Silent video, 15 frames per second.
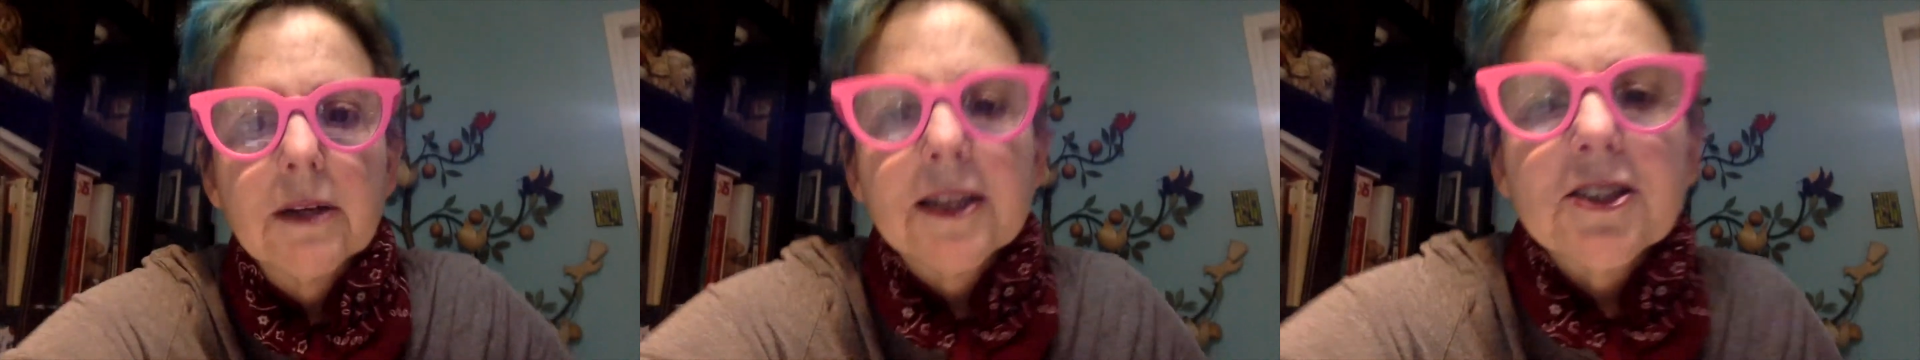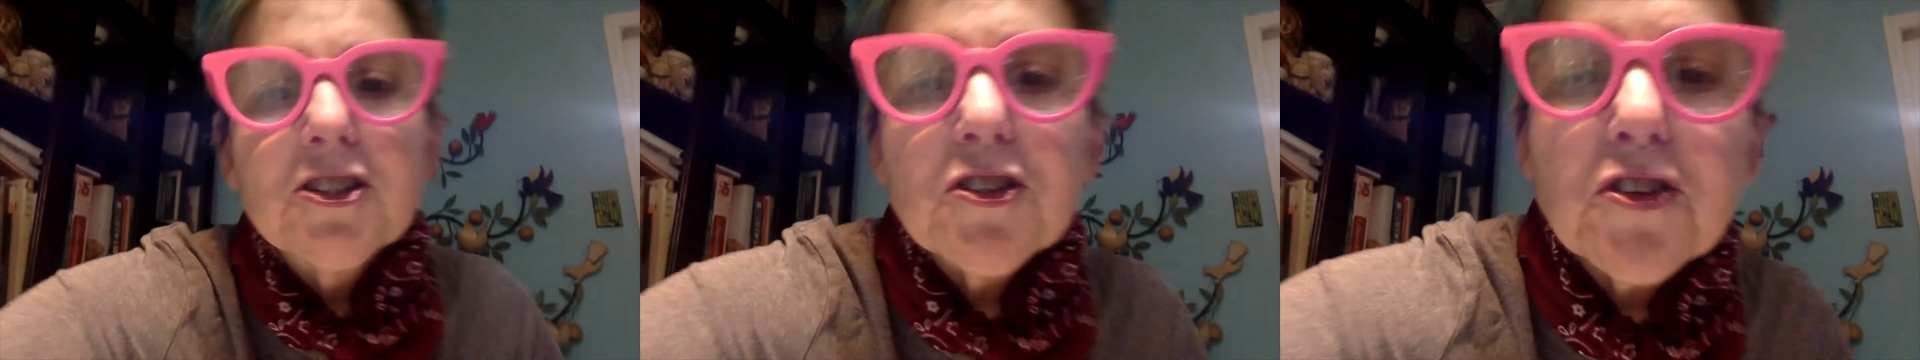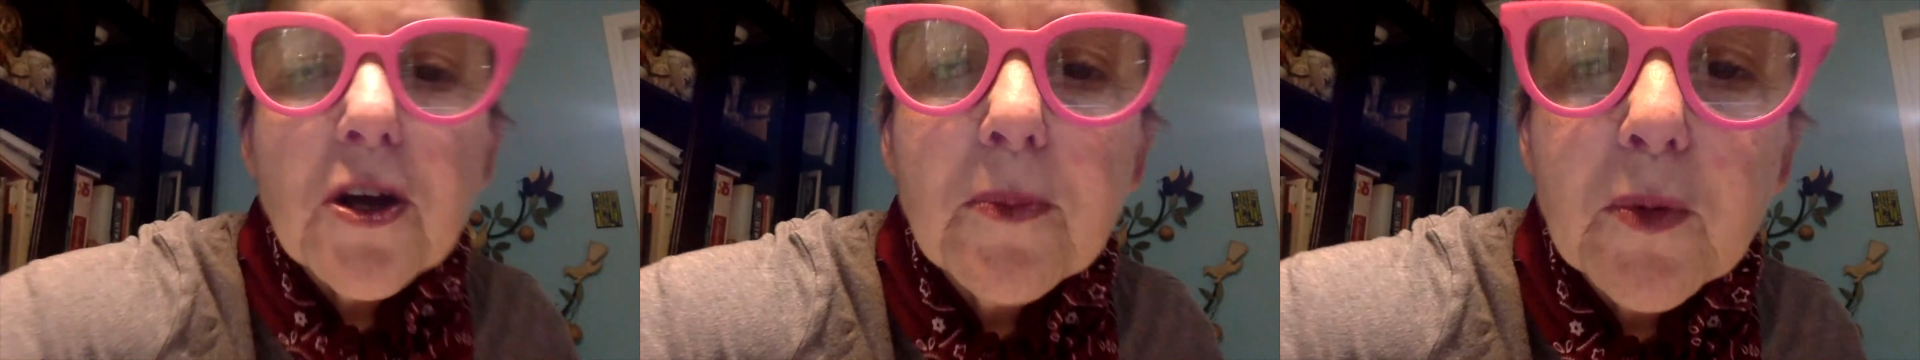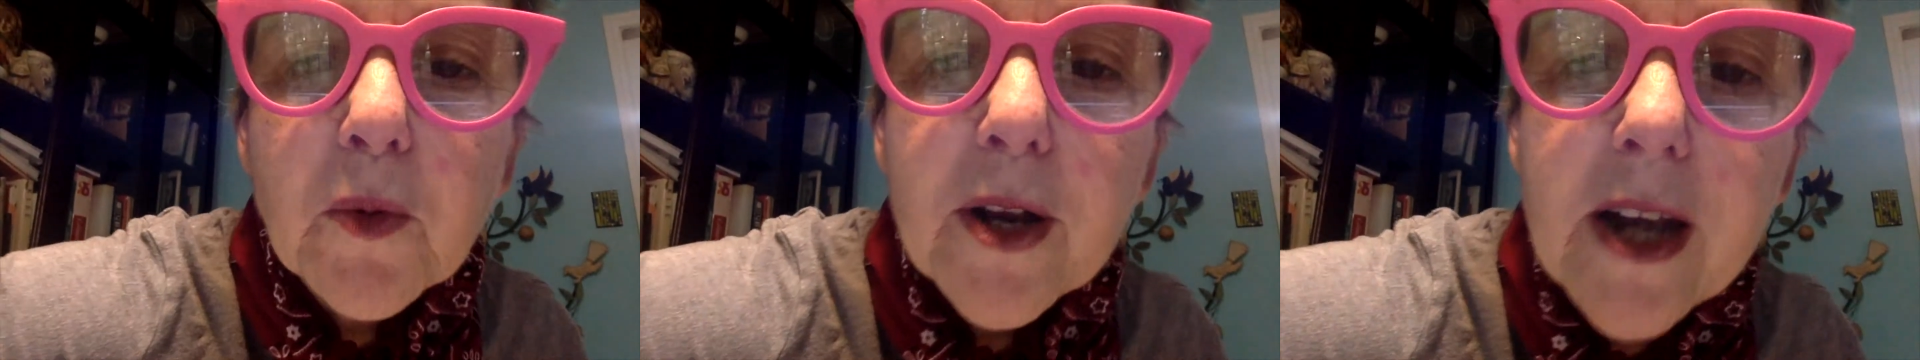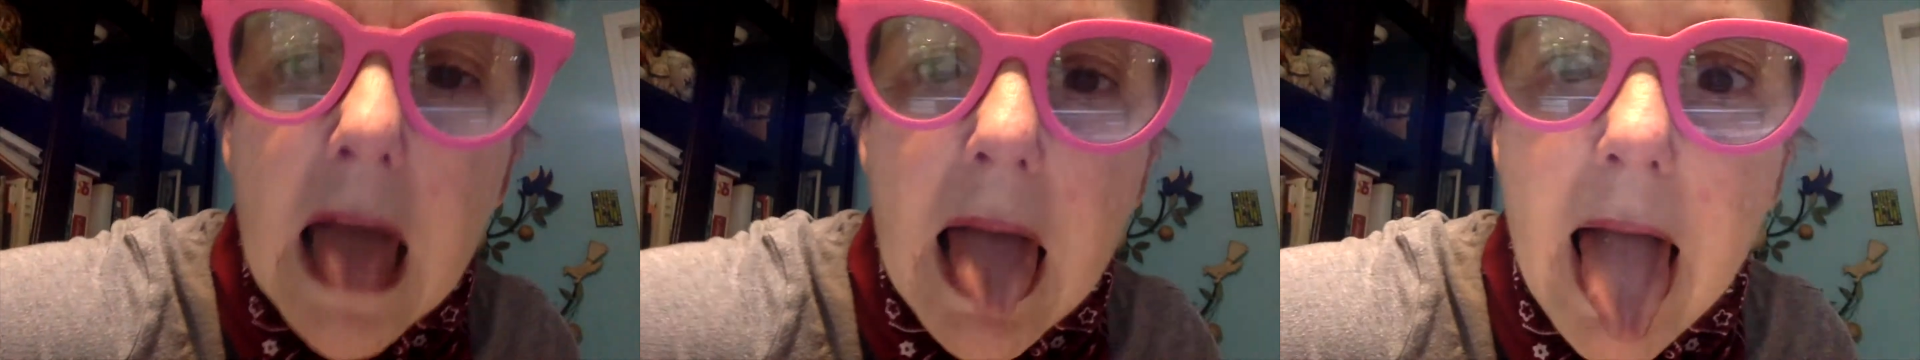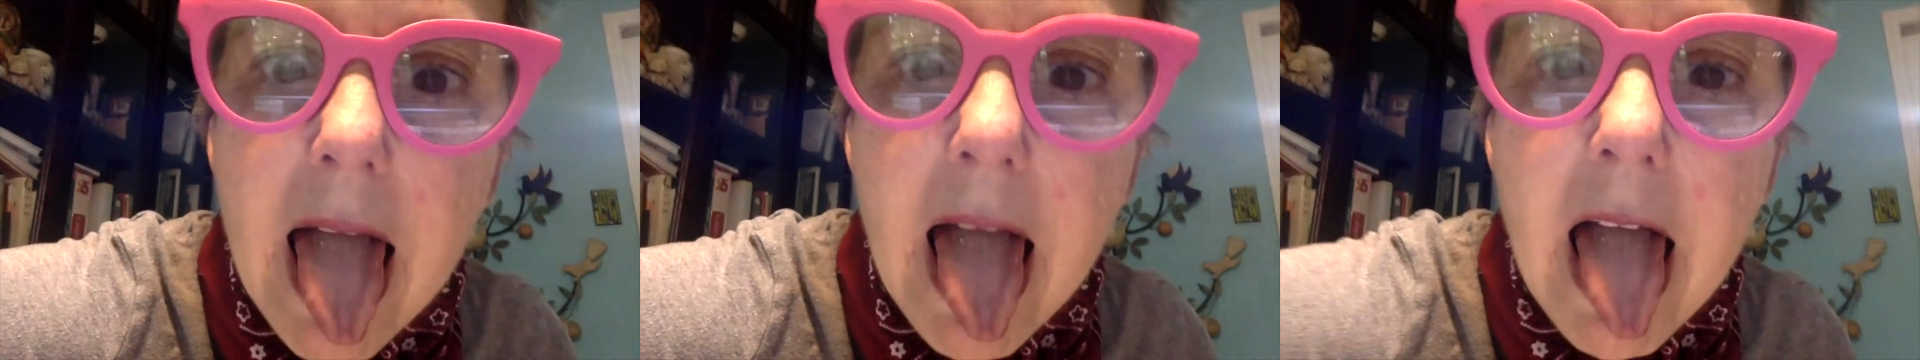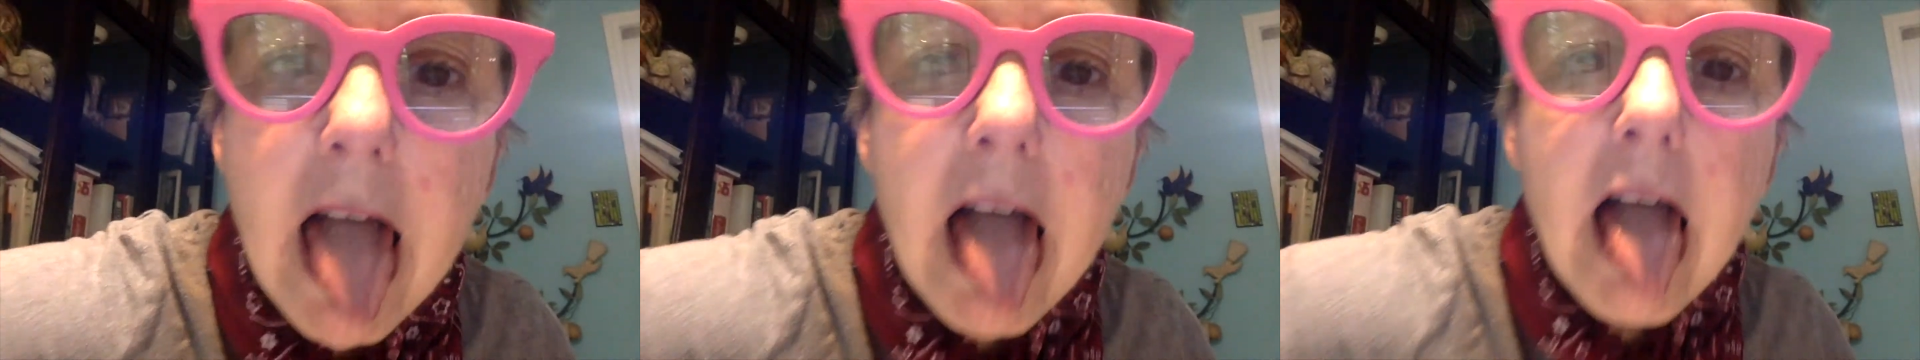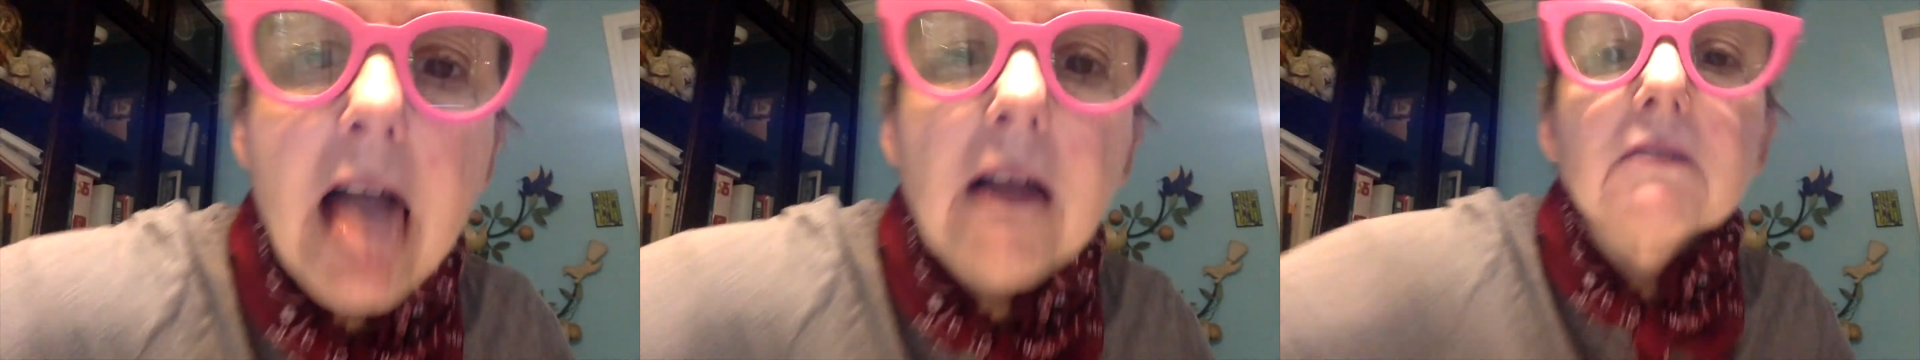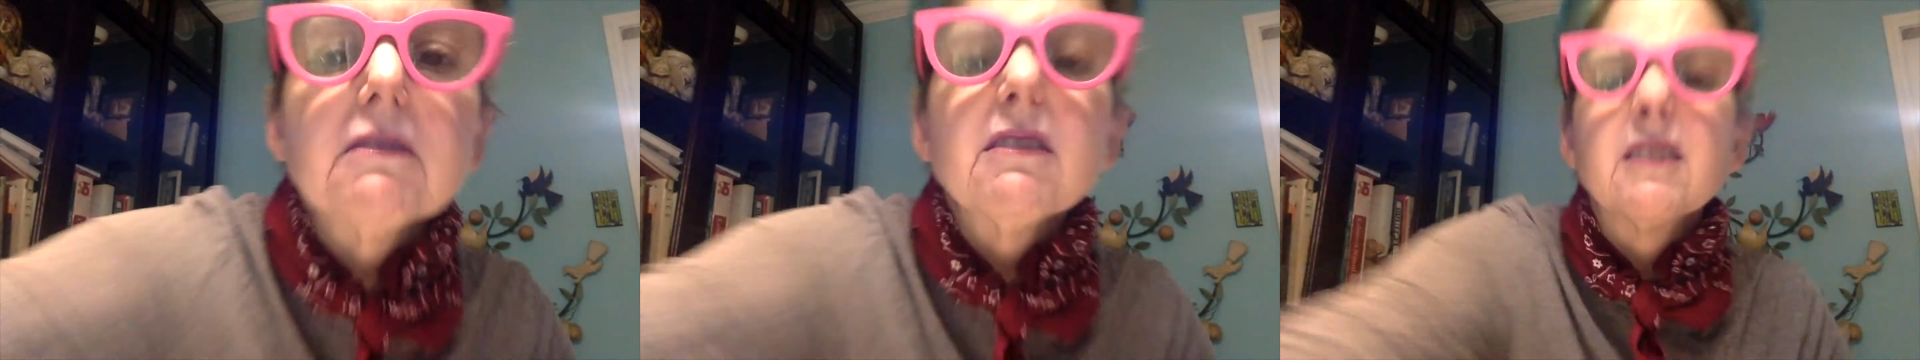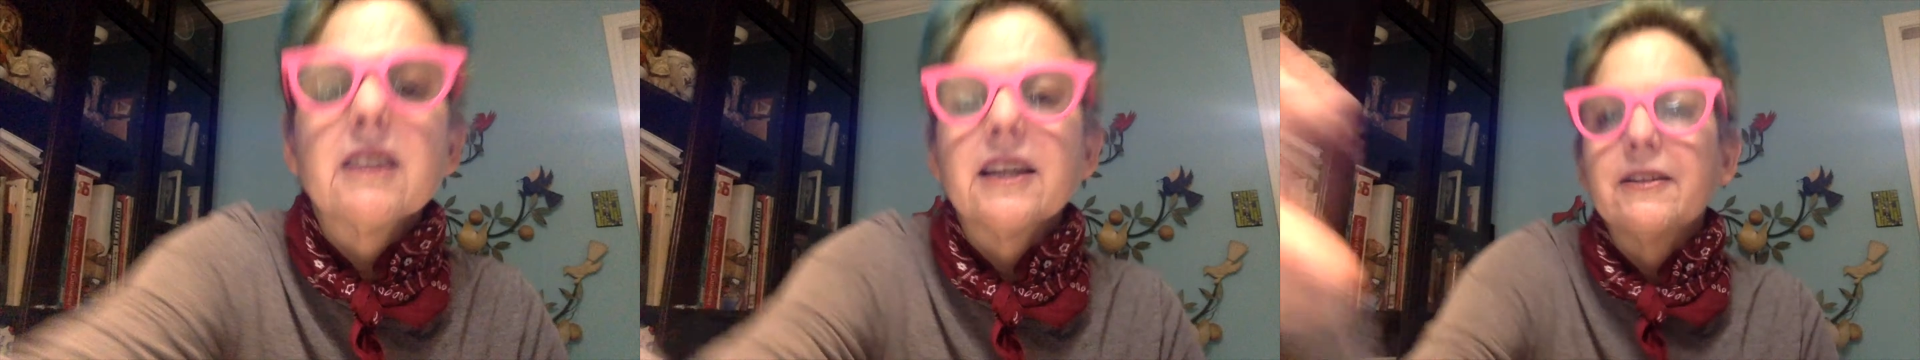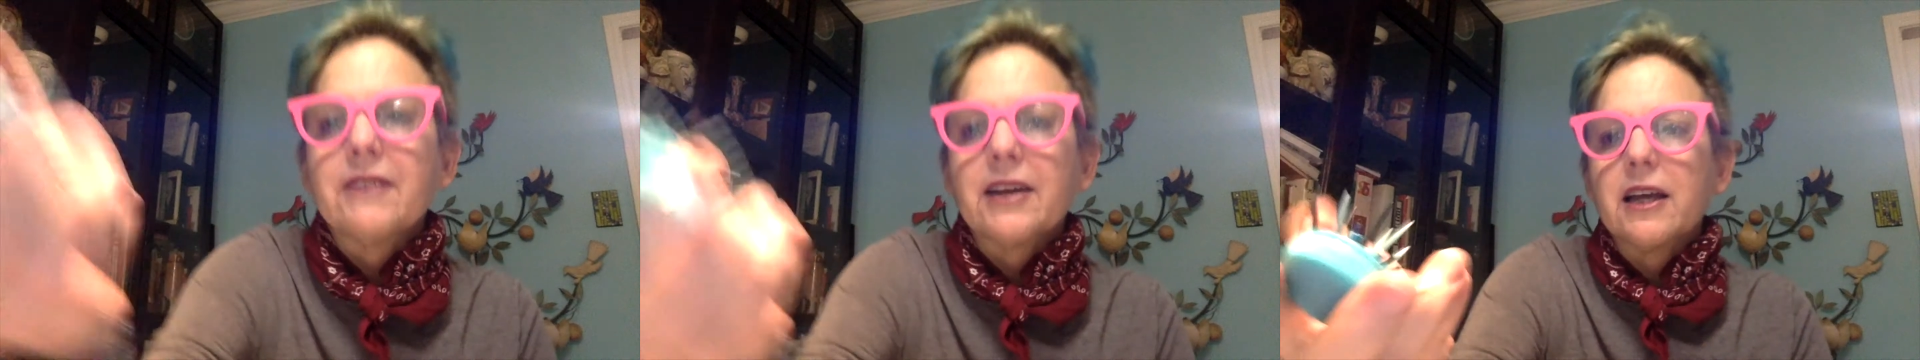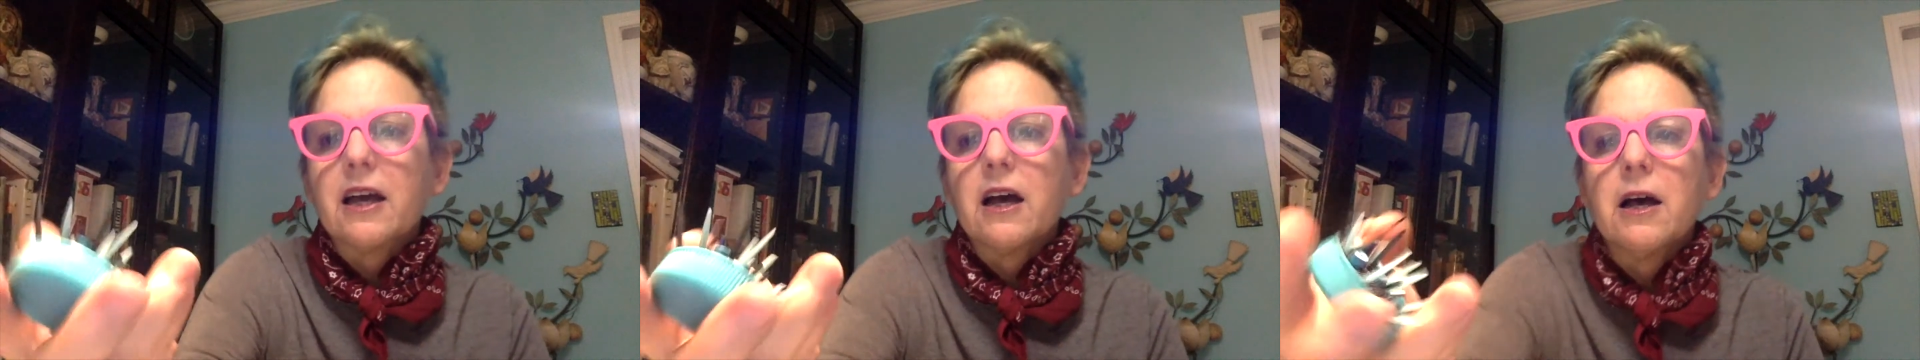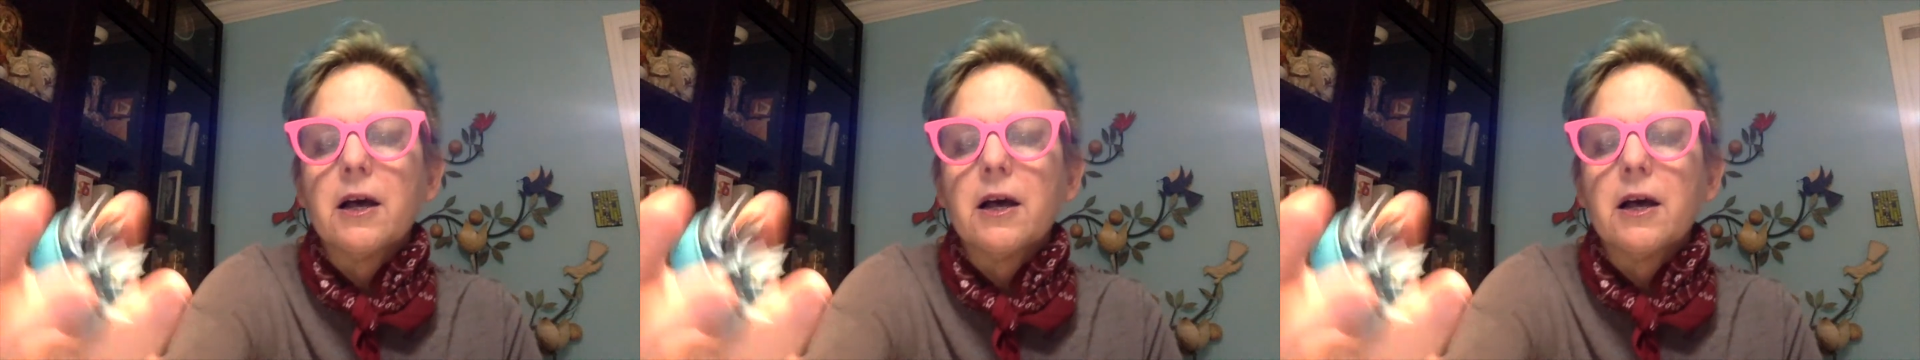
I just dropped one. Anyway,